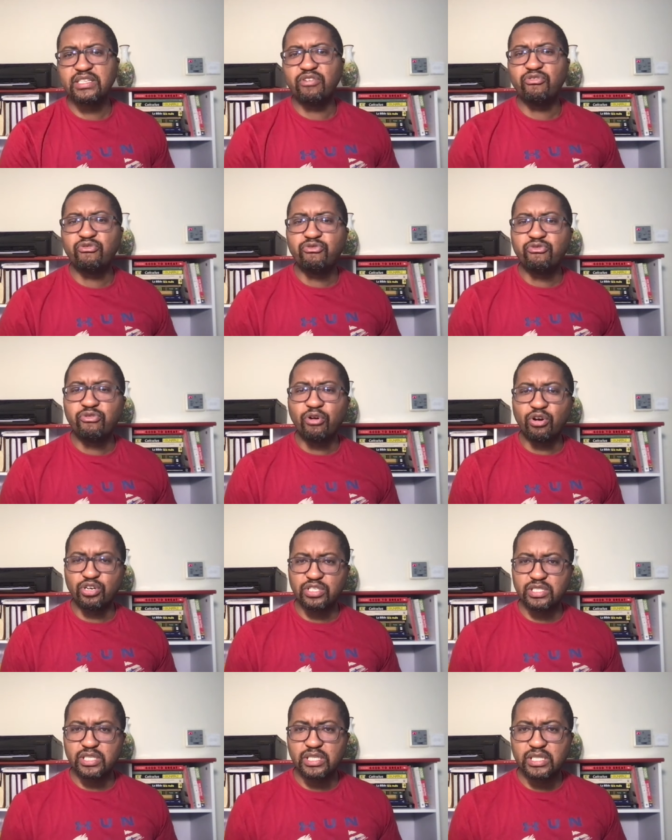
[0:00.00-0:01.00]
a
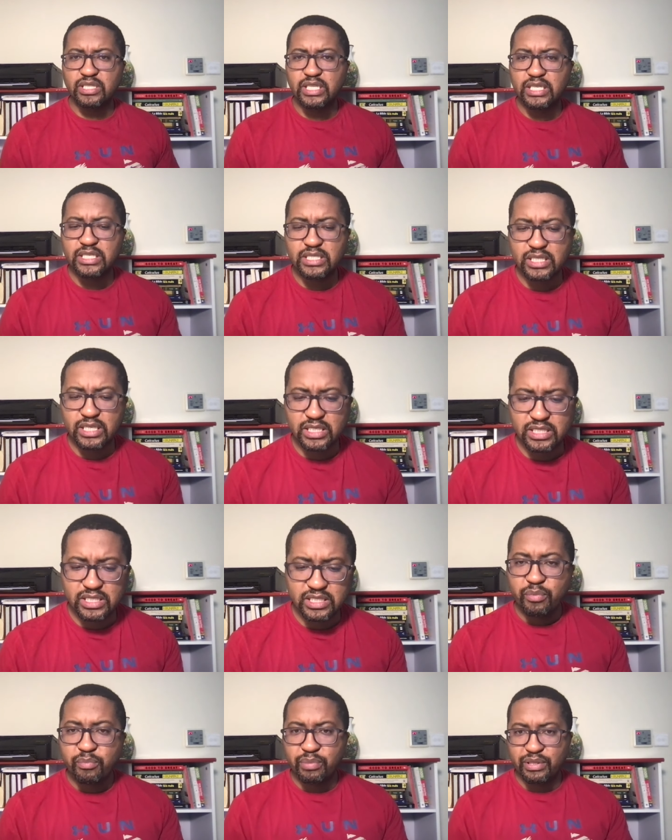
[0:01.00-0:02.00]
forced
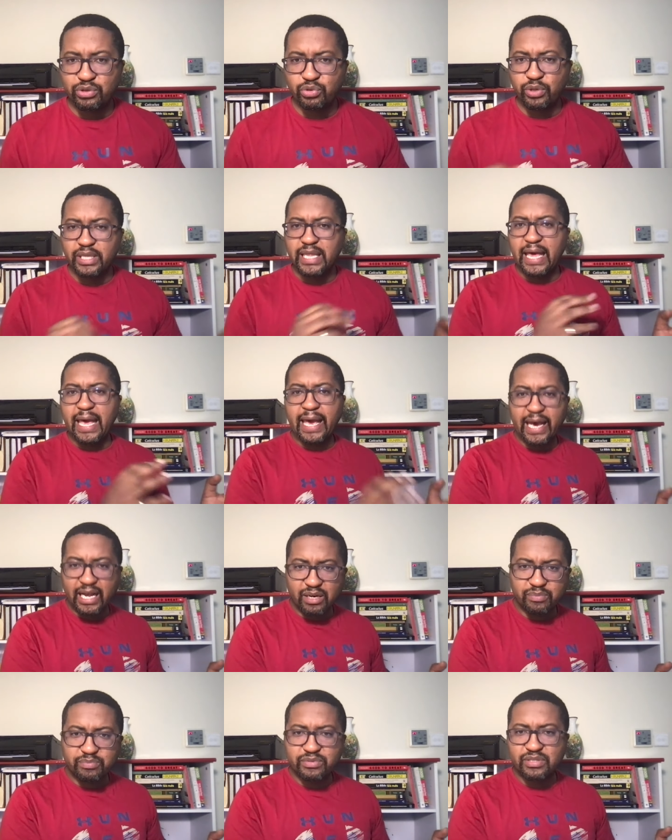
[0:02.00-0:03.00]
distance between the
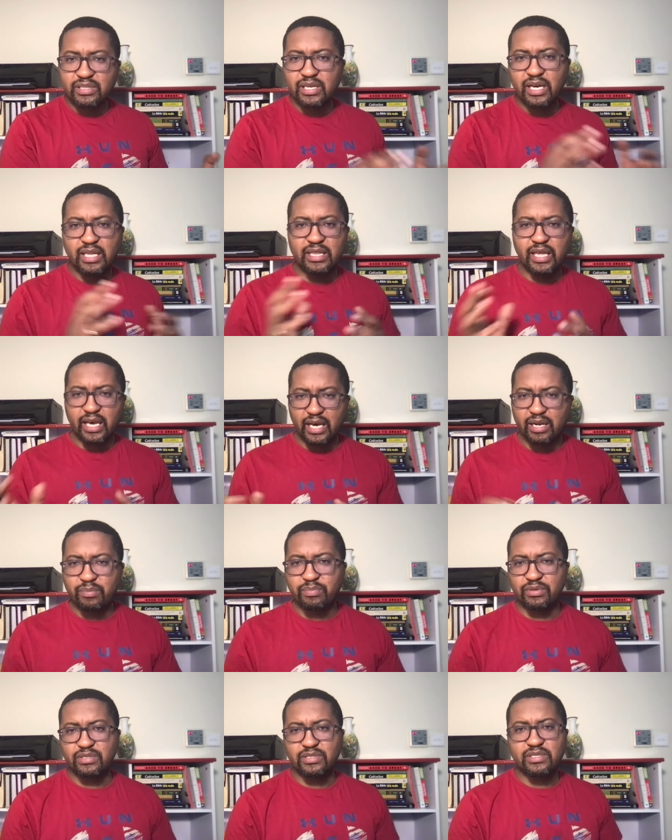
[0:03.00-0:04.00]
helped and the
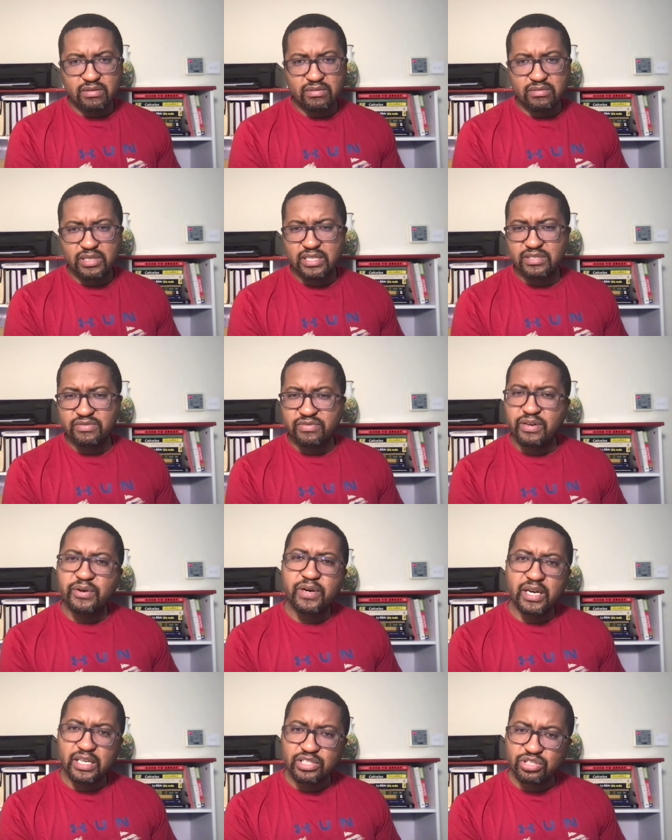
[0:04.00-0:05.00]
helpers. There is very
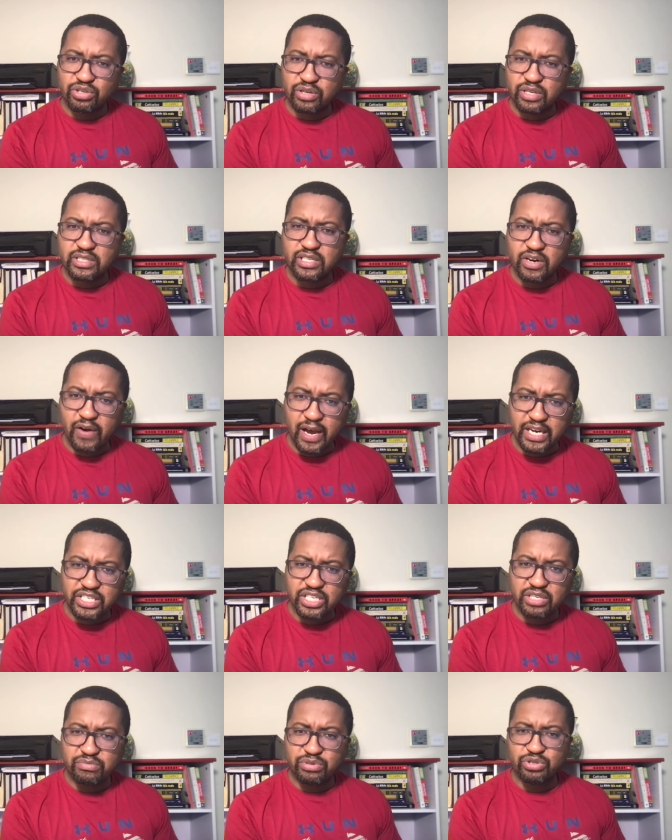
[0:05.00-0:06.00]
little
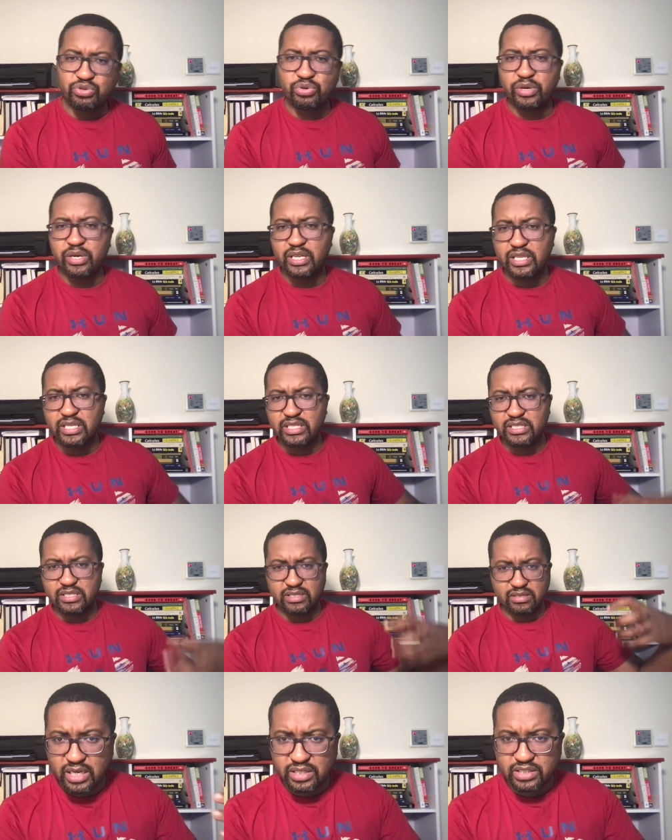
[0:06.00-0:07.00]
interaction between these
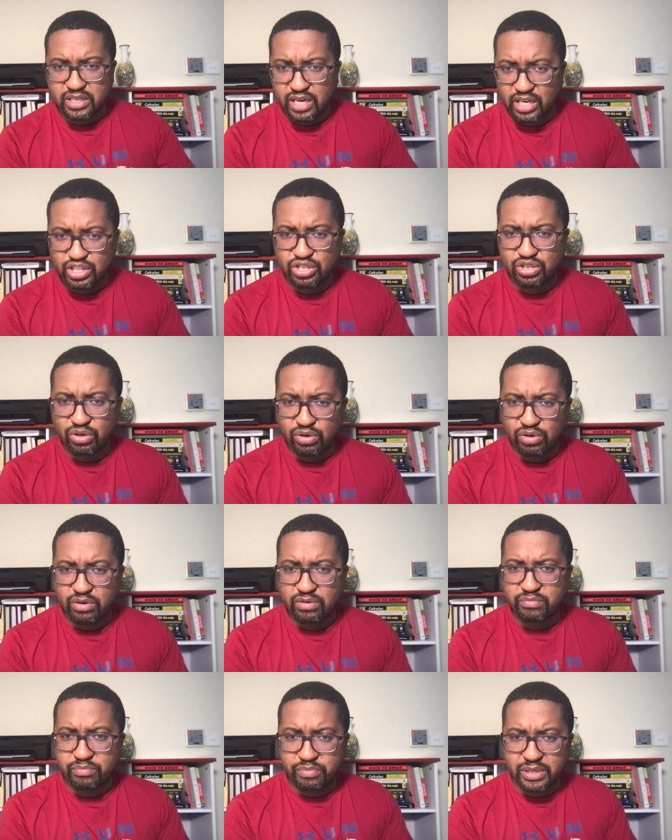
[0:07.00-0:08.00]
international
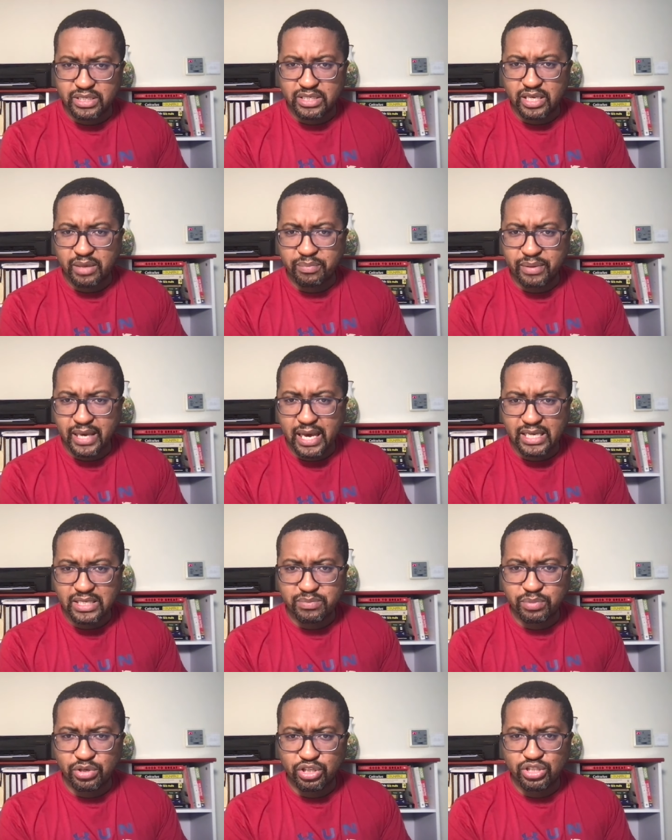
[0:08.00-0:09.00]
peacekeeping
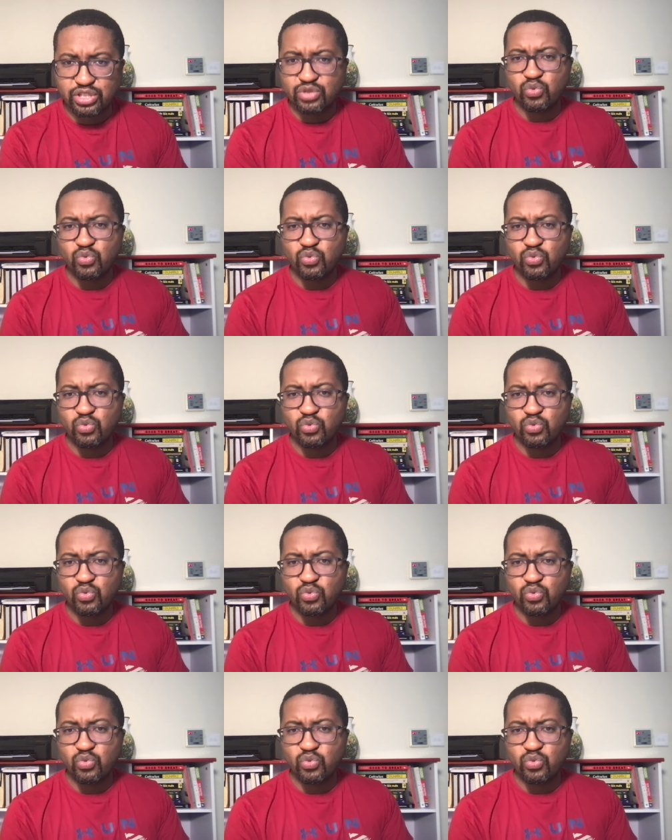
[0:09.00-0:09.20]
experts